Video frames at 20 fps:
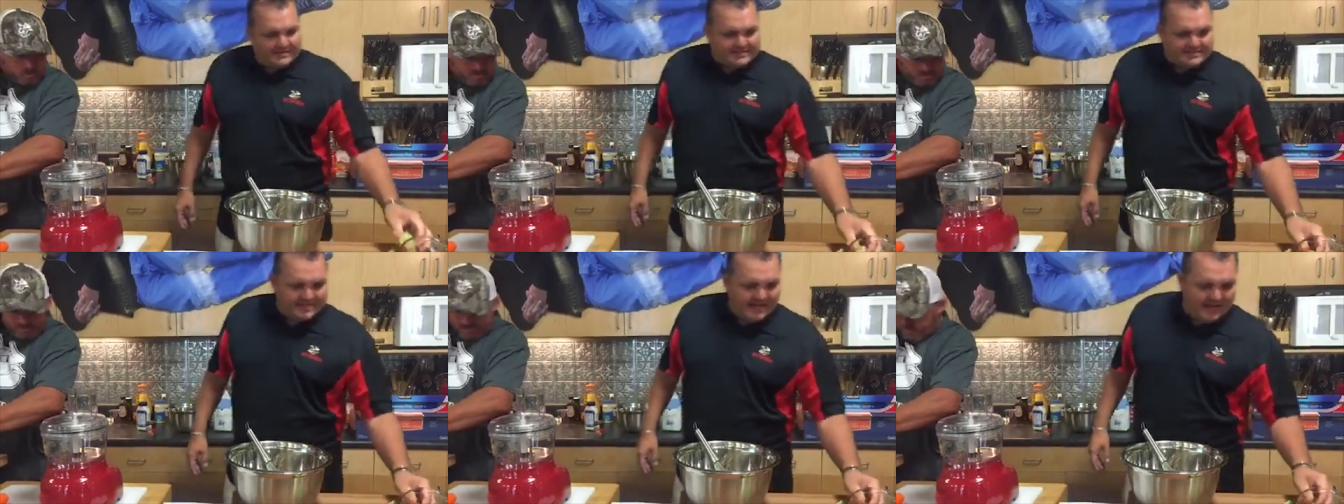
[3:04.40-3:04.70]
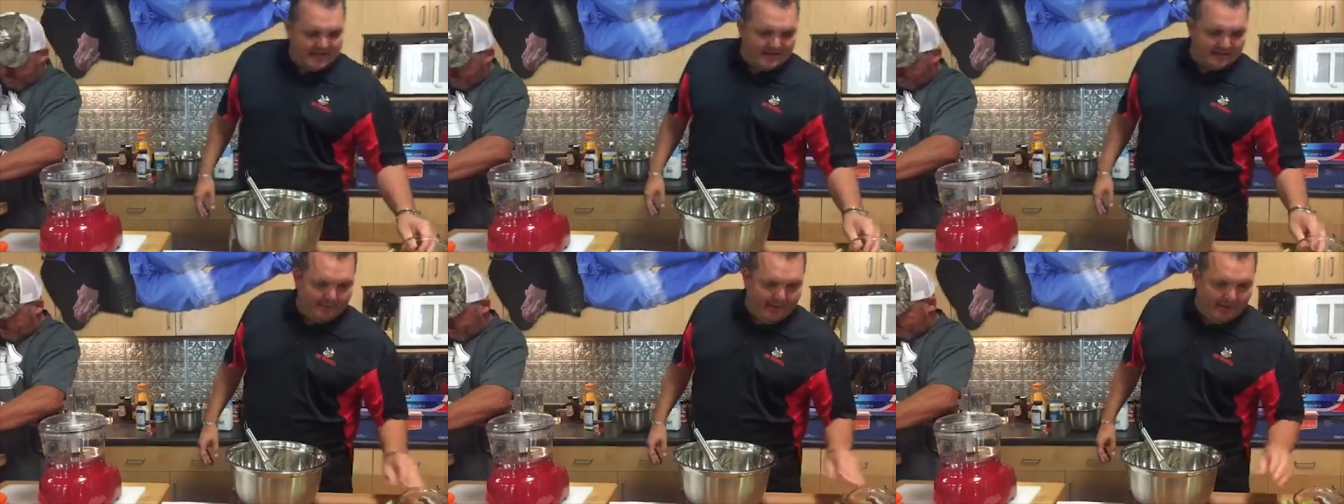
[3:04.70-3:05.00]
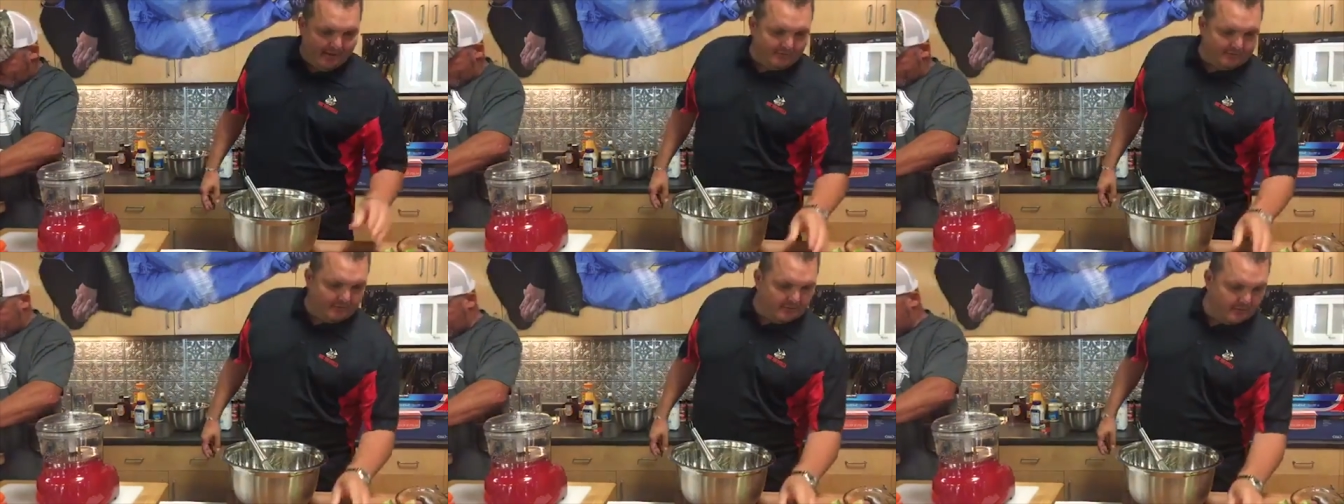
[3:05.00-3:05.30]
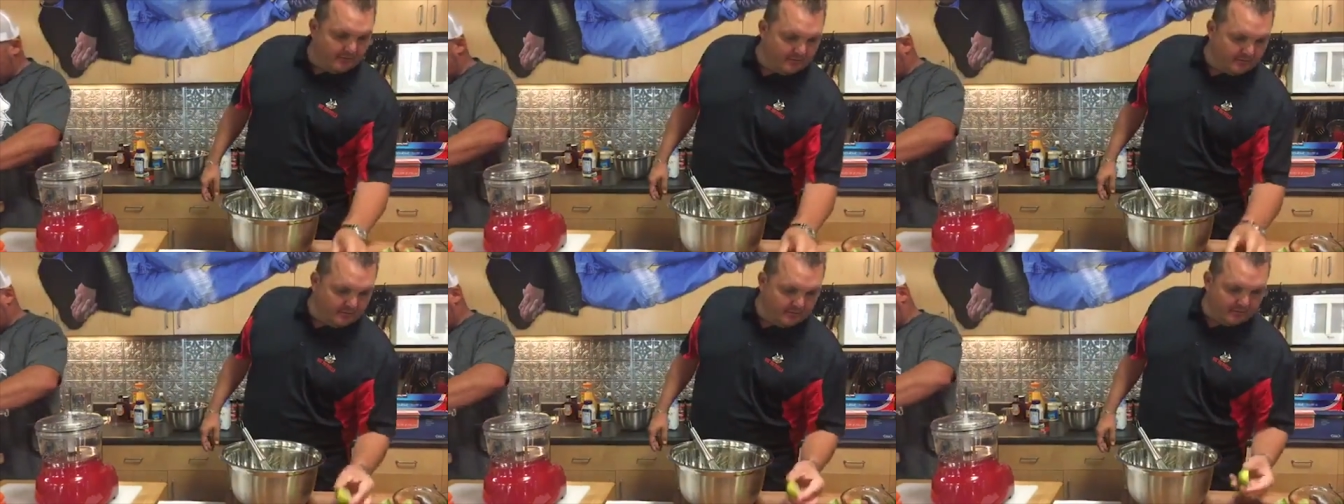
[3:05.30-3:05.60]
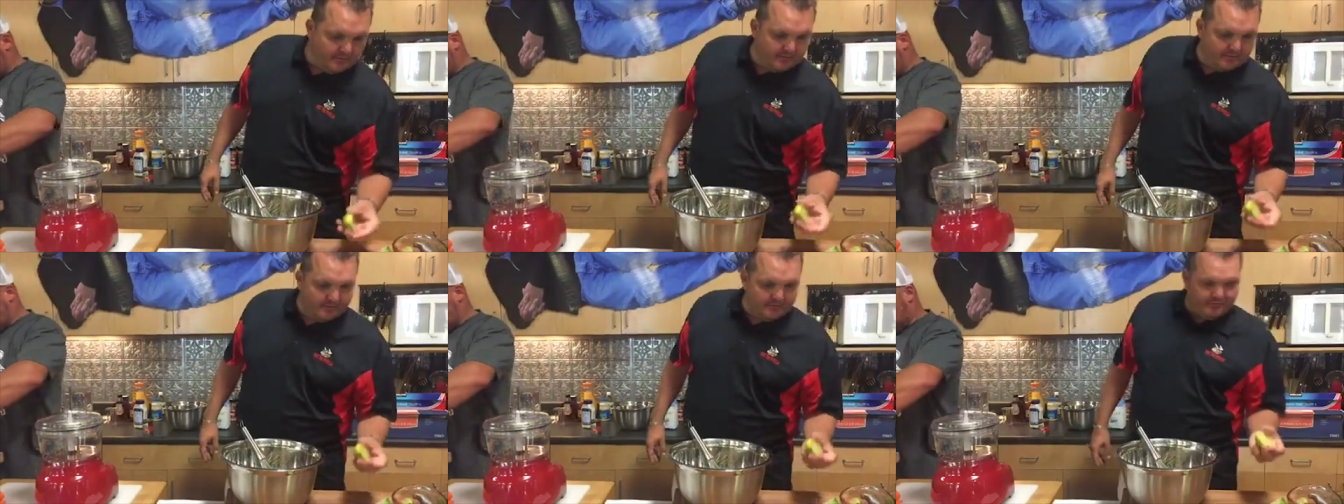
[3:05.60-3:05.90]
I would say about
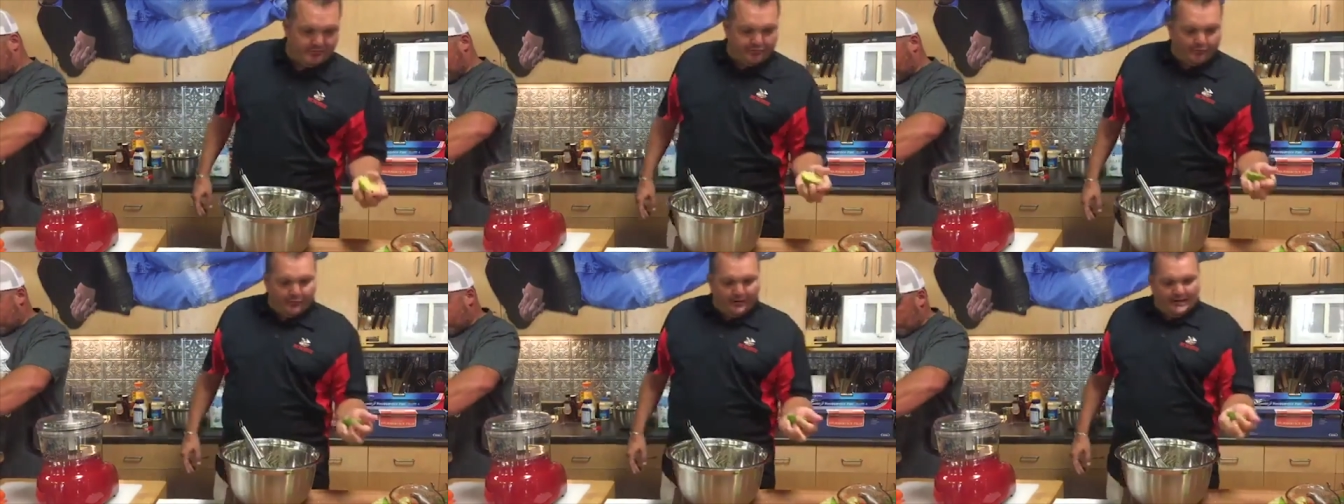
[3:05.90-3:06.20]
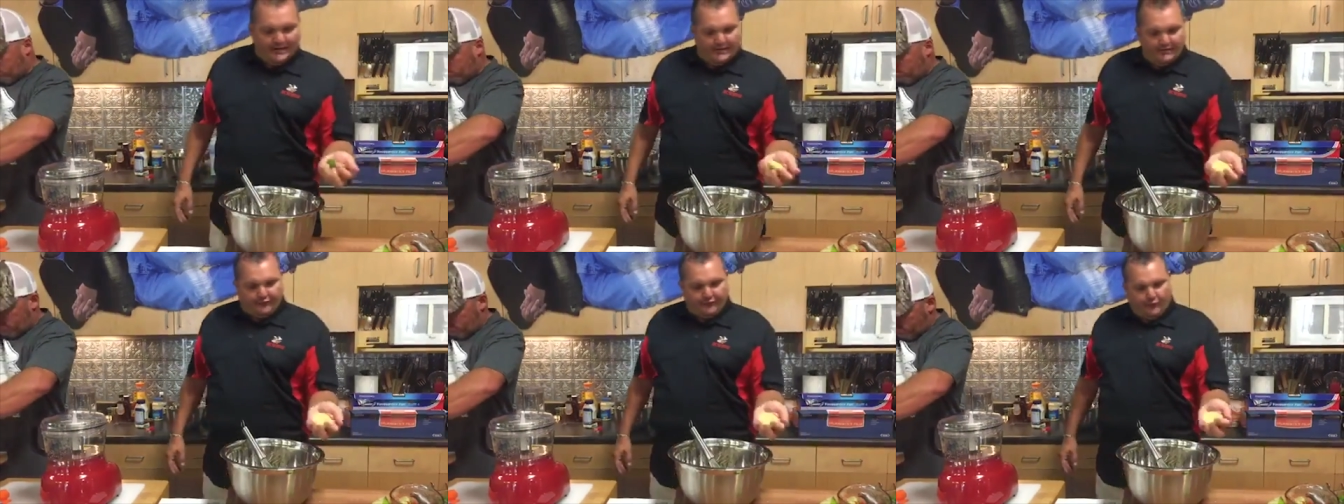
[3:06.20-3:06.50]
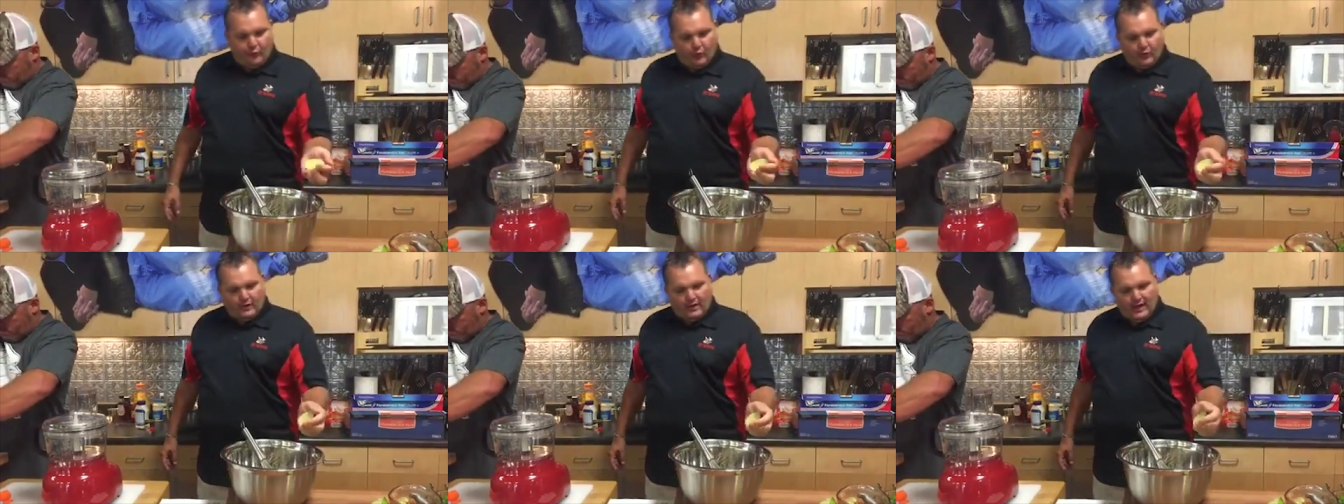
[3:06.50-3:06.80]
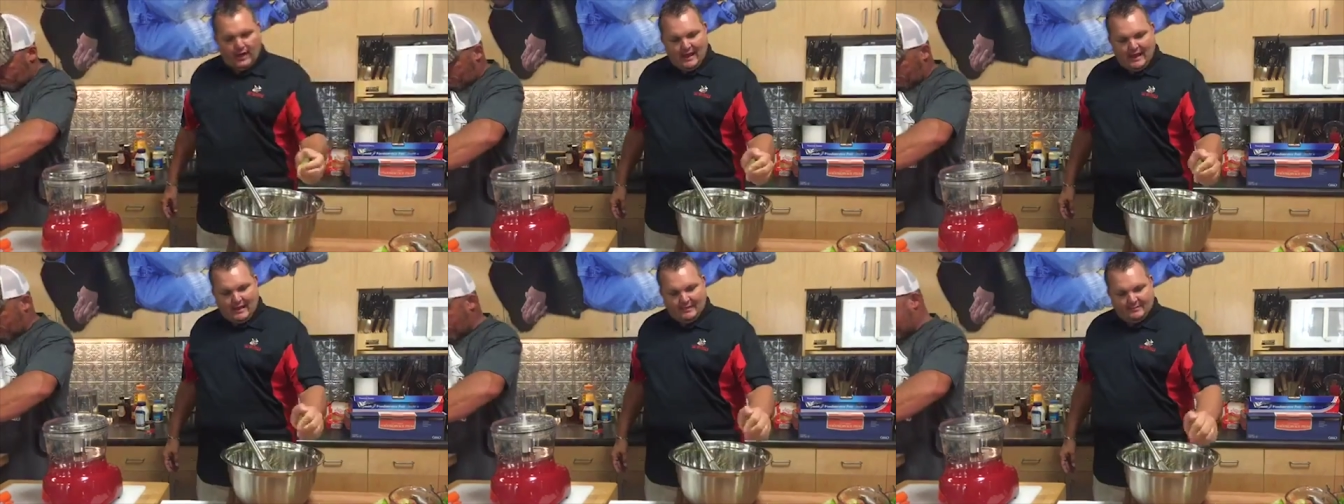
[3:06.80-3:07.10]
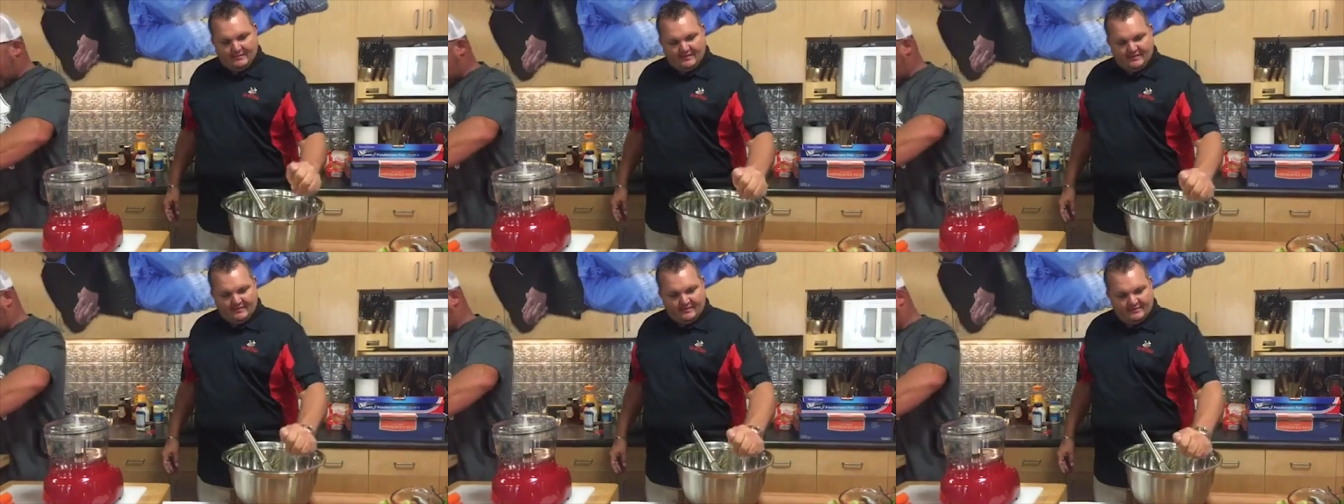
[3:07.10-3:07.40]
three or four
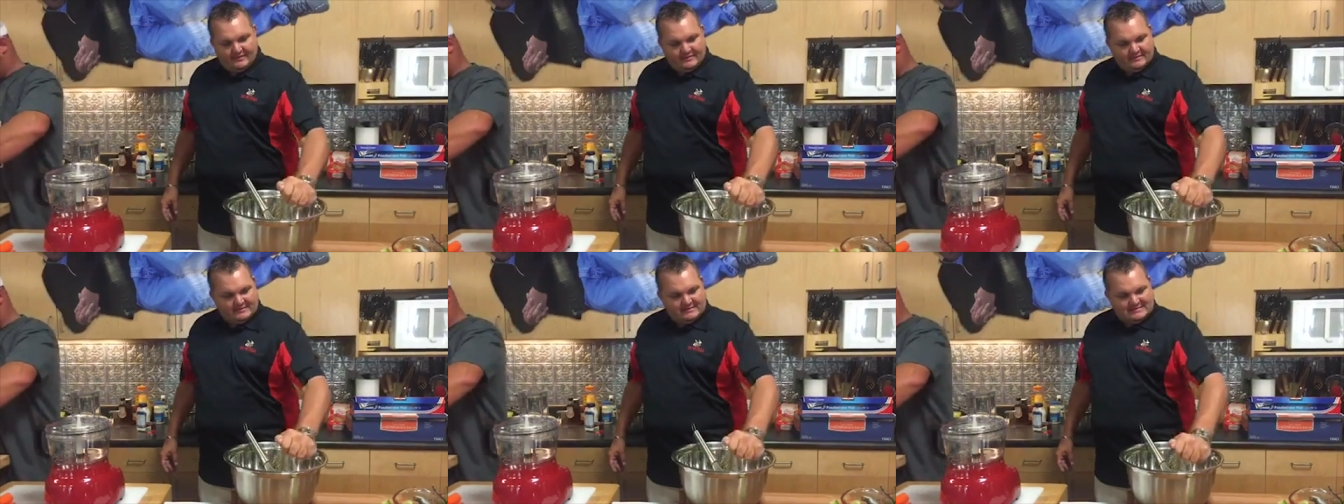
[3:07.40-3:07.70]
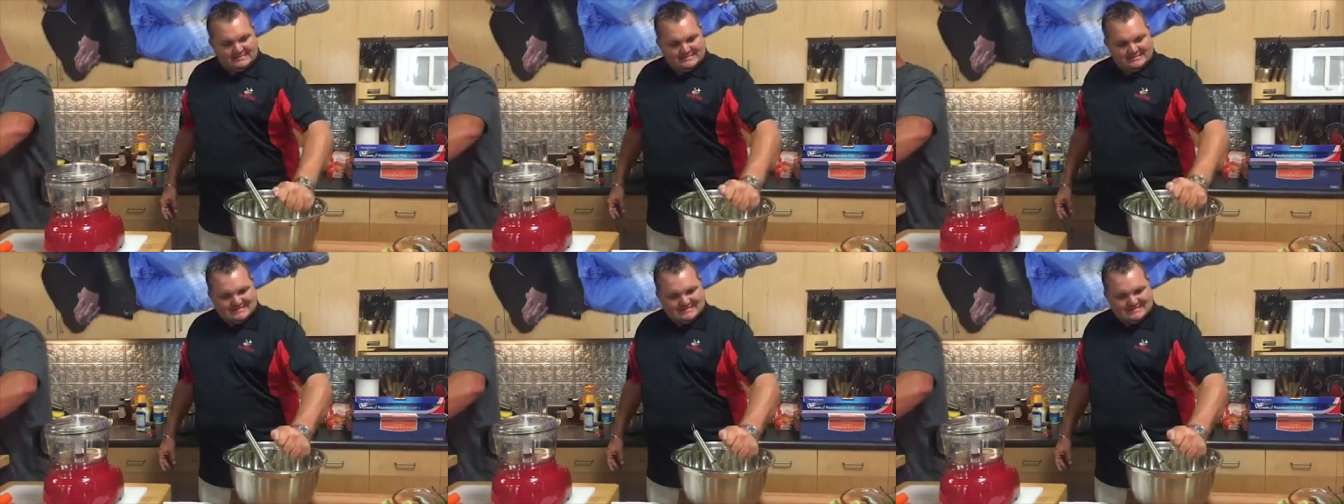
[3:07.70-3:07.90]
limes.